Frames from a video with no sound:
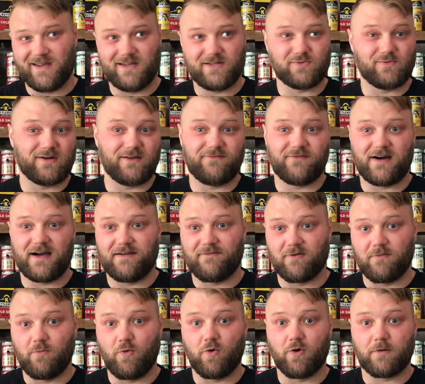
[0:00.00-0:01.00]
25 or
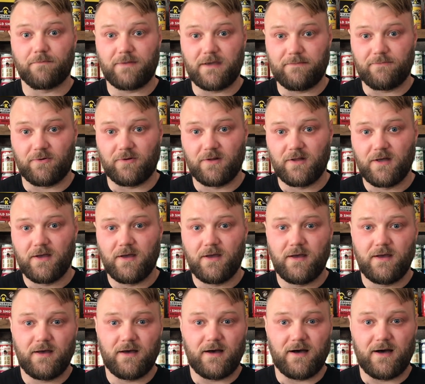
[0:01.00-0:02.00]
more people,
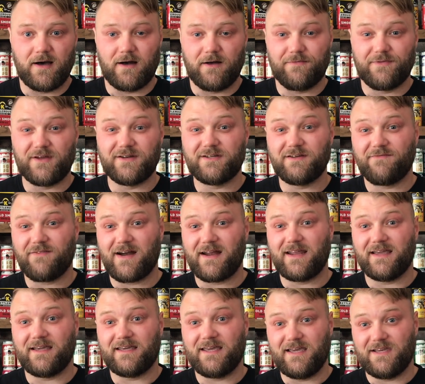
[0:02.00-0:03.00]
then
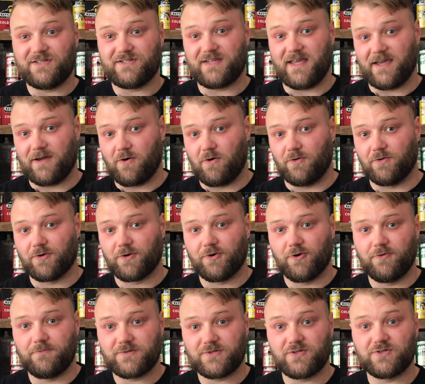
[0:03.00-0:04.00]
defining key stakeholder
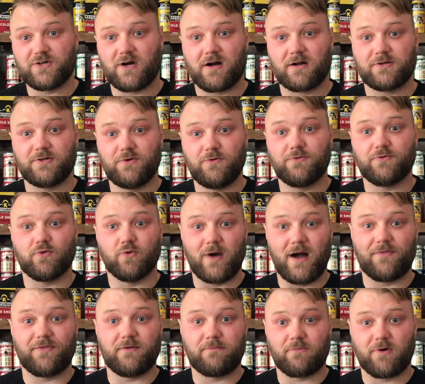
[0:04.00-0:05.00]
groups to talk to
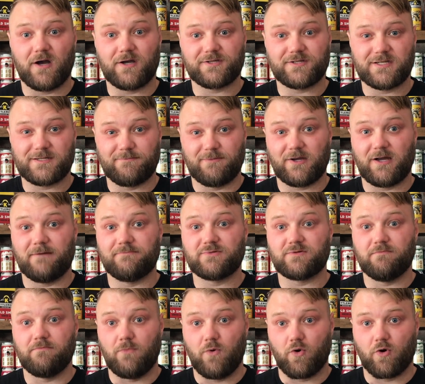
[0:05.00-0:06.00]
throughout the process becomes
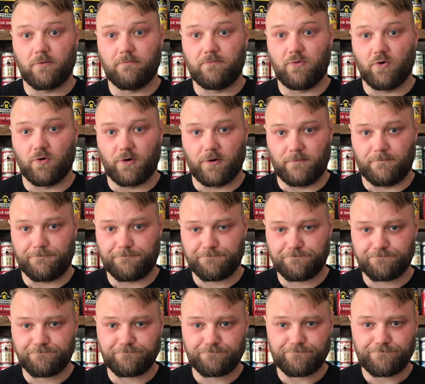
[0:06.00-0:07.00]
more important.
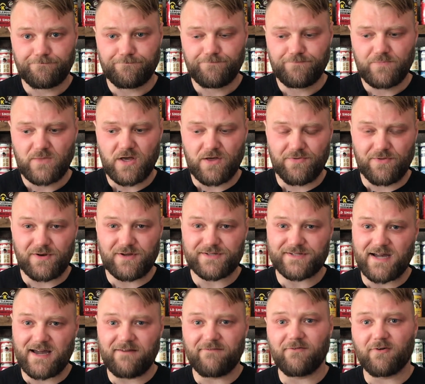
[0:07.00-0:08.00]
The
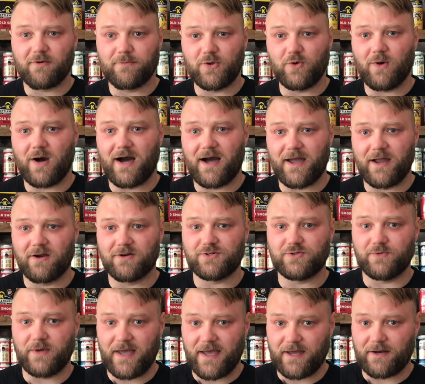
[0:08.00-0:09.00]
design firm you hire to
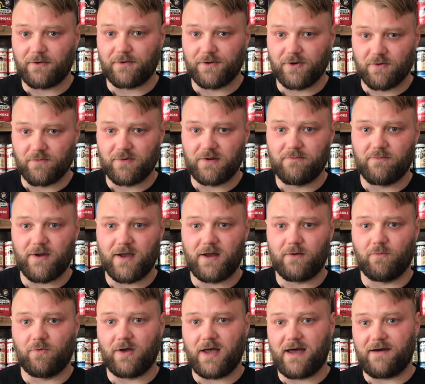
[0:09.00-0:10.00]
handle your rebrand
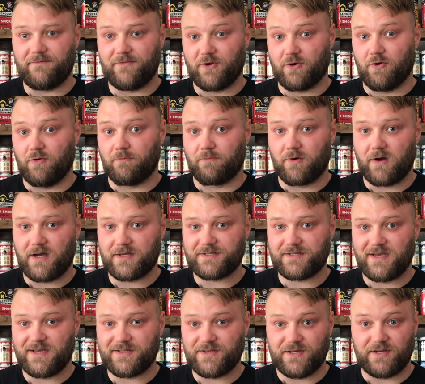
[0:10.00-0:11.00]
will have their own
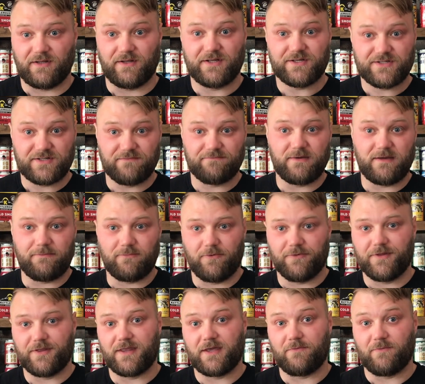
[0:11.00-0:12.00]
process and list of people
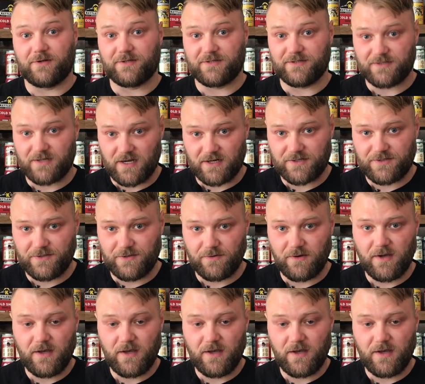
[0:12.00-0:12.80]
that they want to talk to.